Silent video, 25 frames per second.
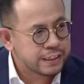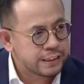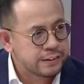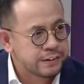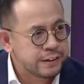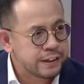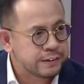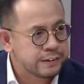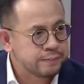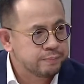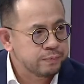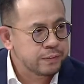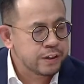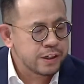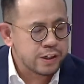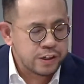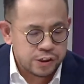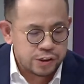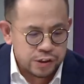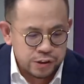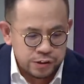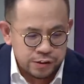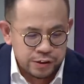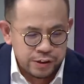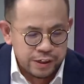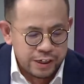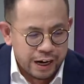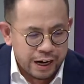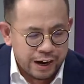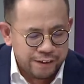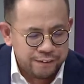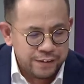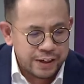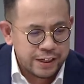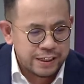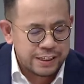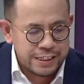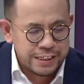of food, etc. So
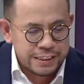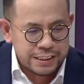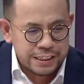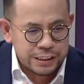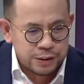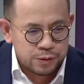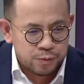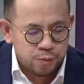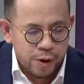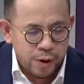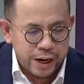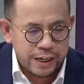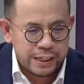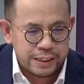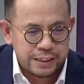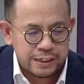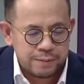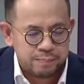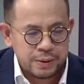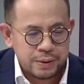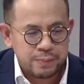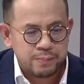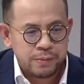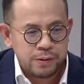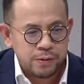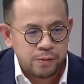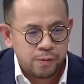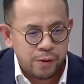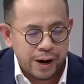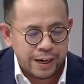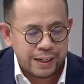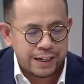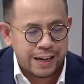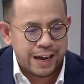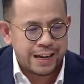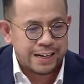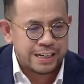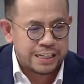I think this is what the
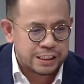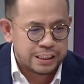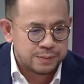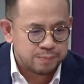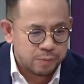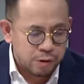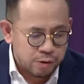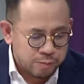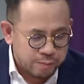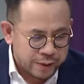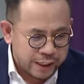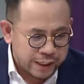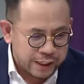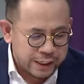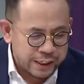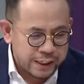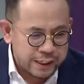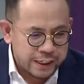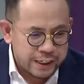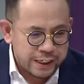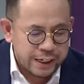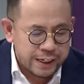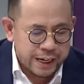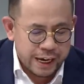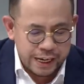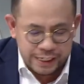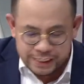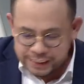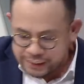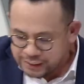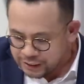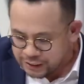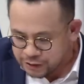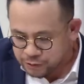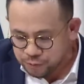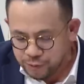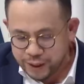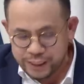people want at this moment,
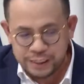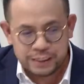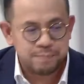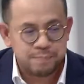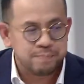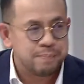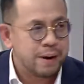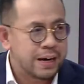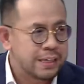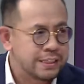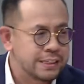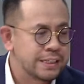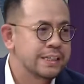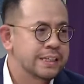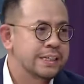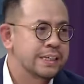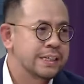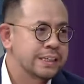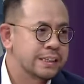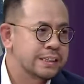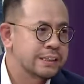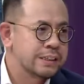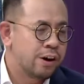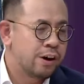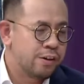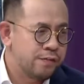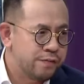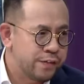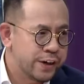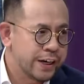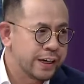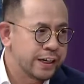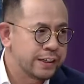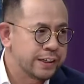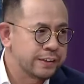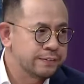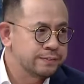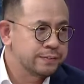and this is what the budget is
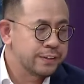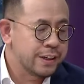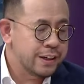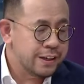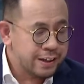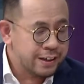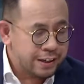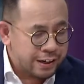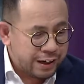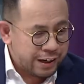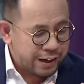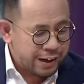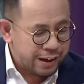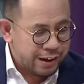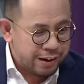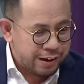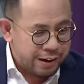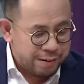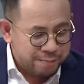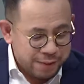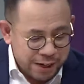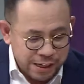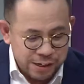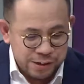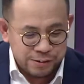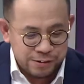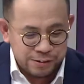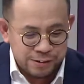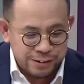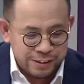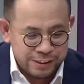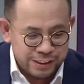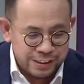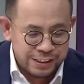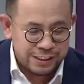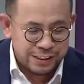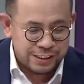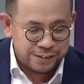offering. And
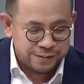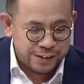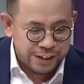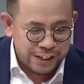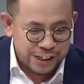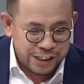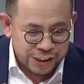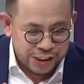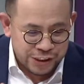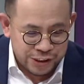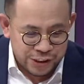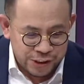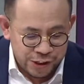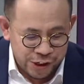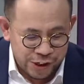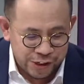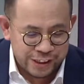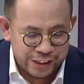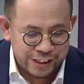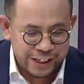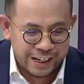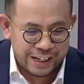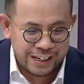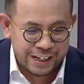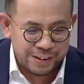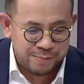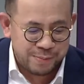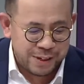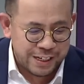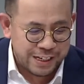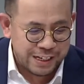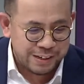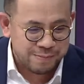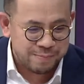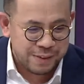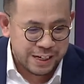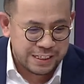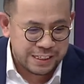mind you, this is a very short
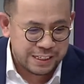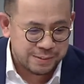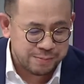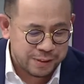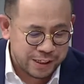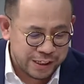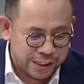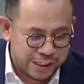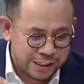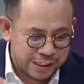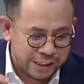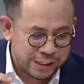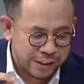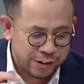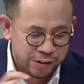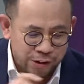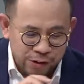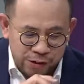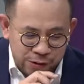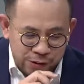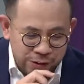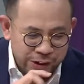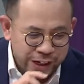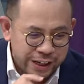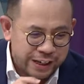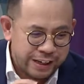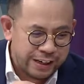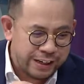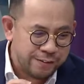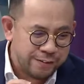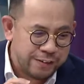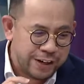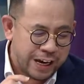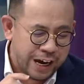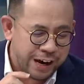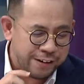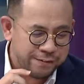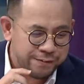and immediate budget because not
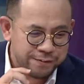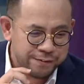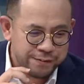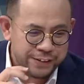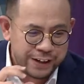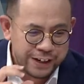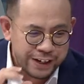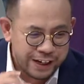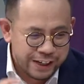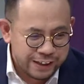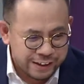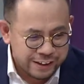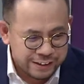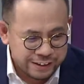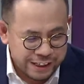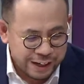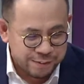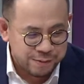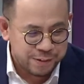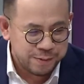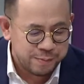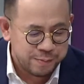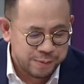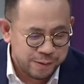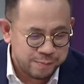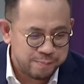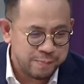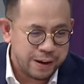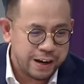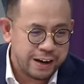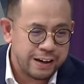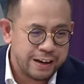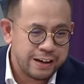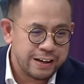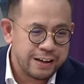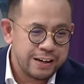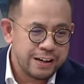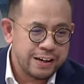only we have very little time to
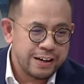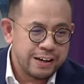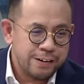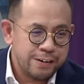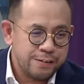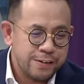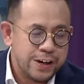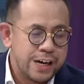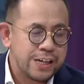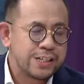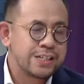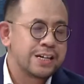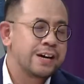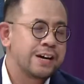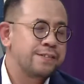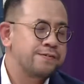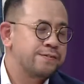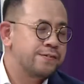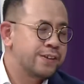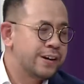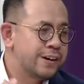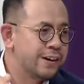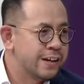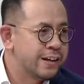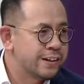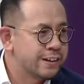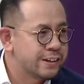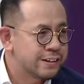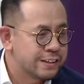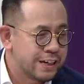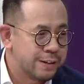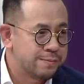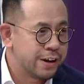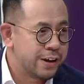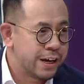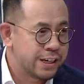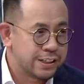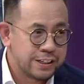prepare, we actually have very
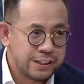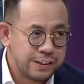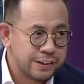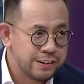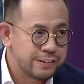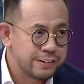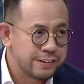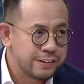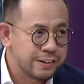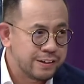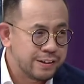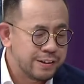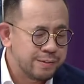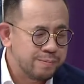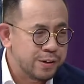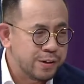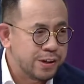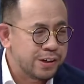little time to execute.